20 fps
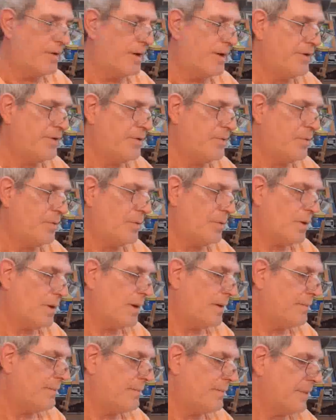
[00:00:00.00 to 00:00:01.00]

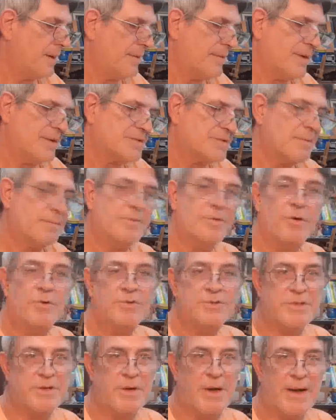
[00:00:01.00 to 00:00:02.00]
I've got some
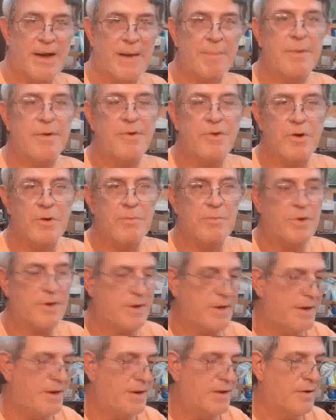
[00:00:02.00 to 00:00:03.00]
notes here. I keep a
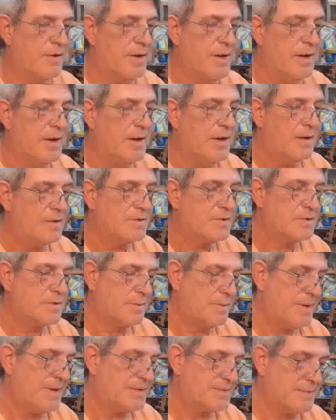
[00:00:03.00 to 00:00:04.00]
notebook here
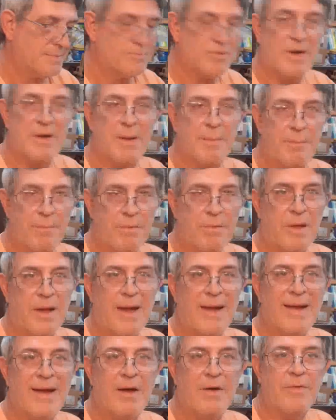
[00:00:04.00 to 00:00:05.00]
because I'm trying to
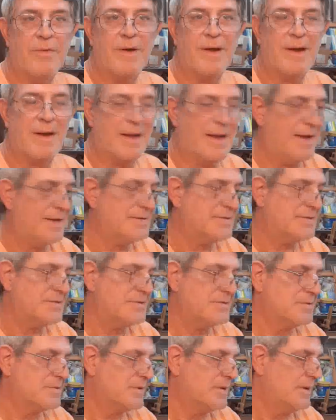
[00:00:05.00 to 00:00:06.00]
plan out the
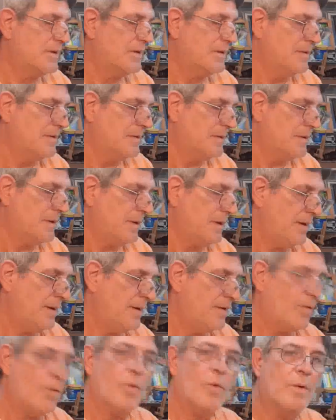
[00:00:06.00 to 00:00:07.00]
classes and